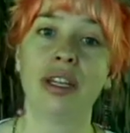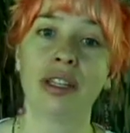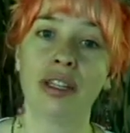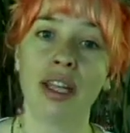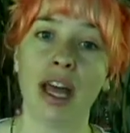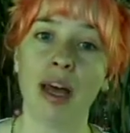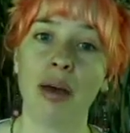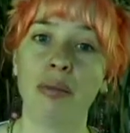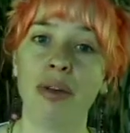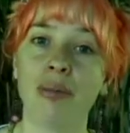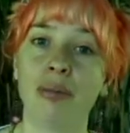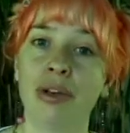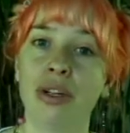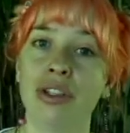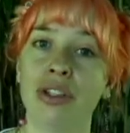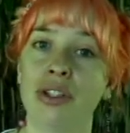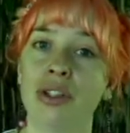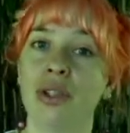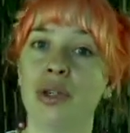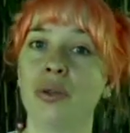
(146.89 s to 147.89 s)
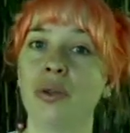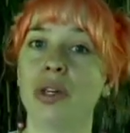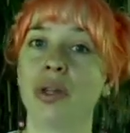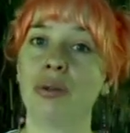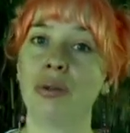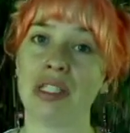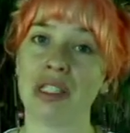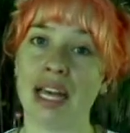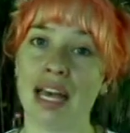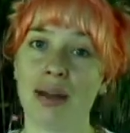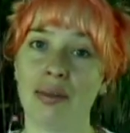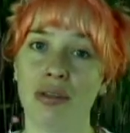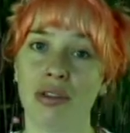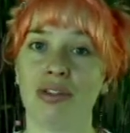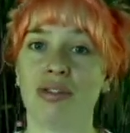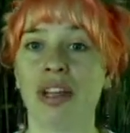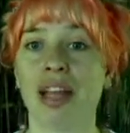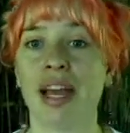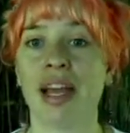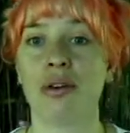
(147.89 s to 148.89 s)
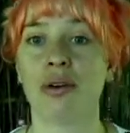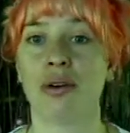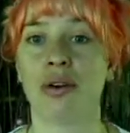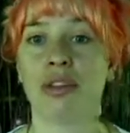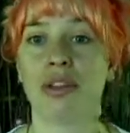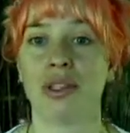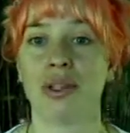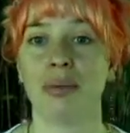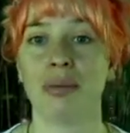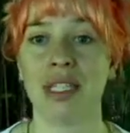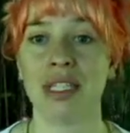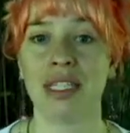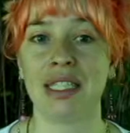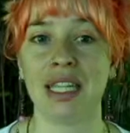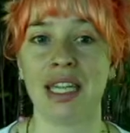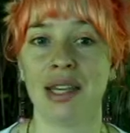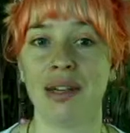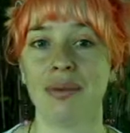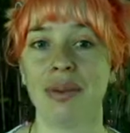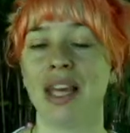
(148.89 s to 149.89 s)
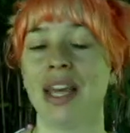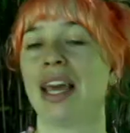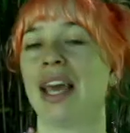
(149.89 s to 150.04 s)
The hummingbirds knew it was time to fly north to BC,